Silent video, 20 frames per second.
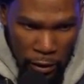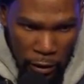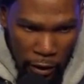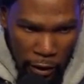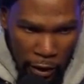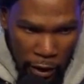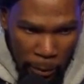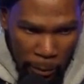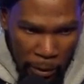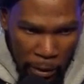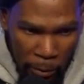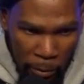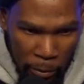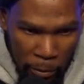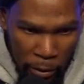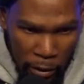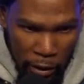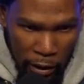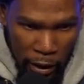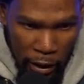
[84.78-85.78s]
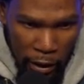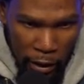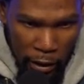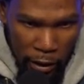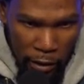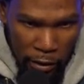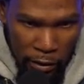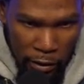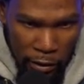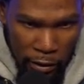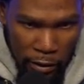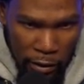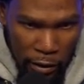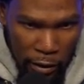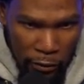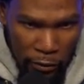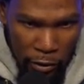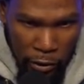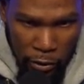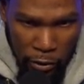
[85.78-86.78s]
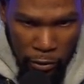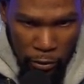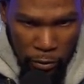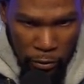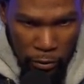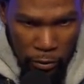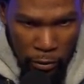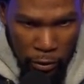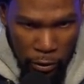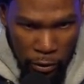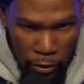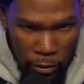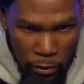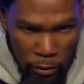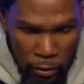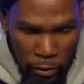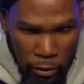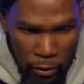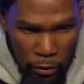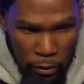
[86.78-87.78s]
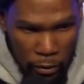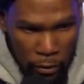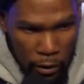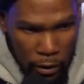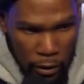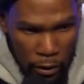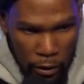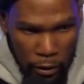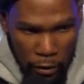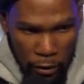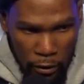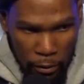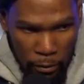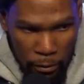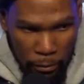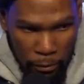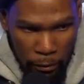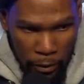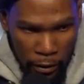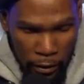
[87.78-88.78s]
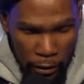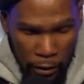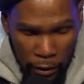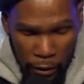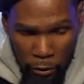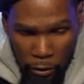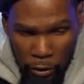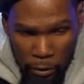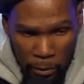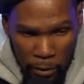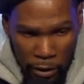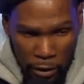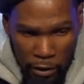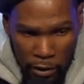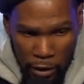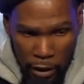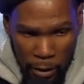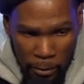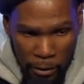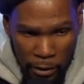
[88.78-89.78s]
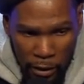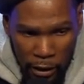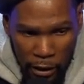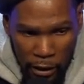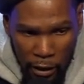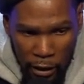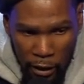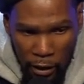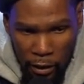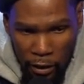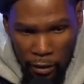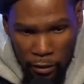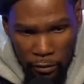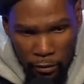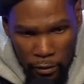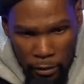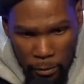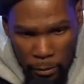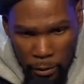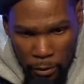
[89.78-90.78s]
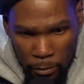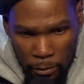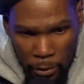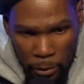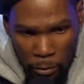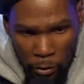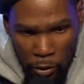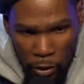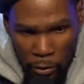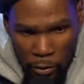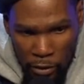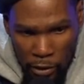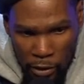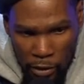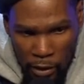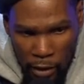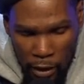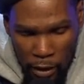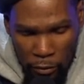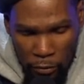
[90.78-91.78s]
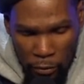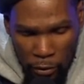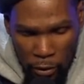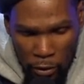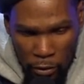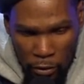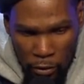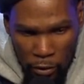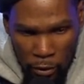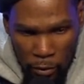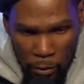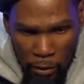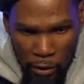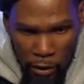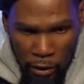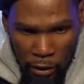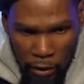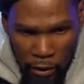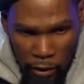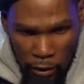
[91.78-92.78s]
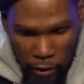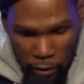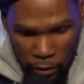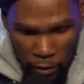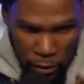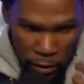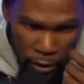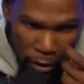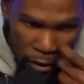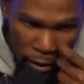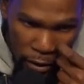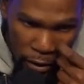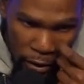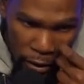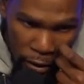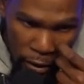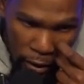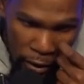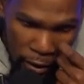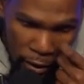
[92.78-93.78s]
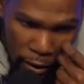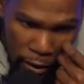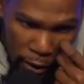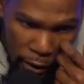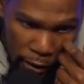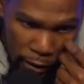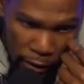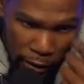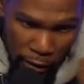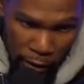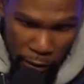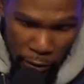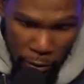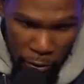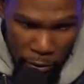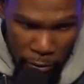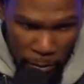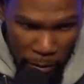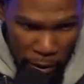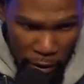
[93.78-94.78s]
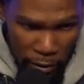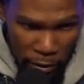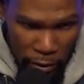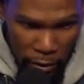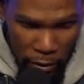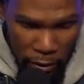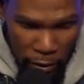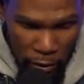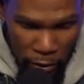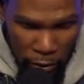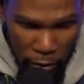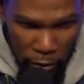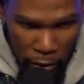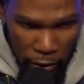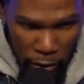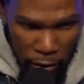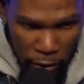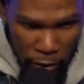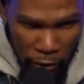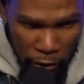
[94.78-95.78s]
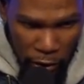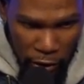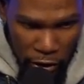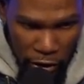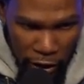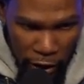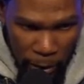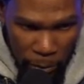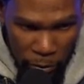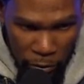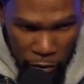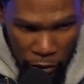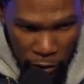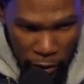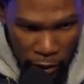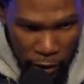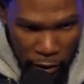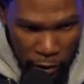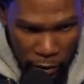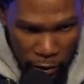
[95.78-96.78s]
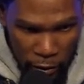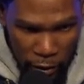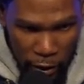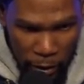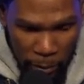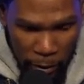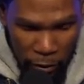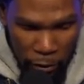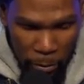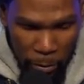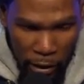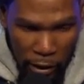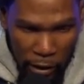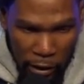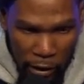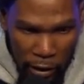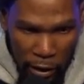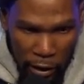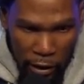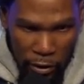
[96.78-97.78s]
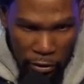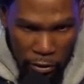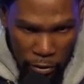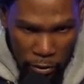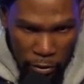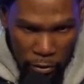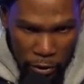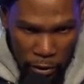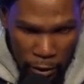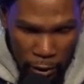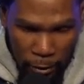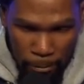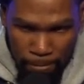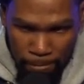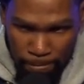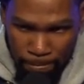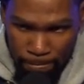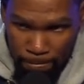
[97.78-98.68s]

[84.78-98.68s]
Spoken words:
to keep people engaged is tough to do, you know. So I think they're doing the best job that they can. I mean, people are always excited for All-Star Weekend, and I think they do as best, you know, a great job of trying to keep everybody engaged the whole time.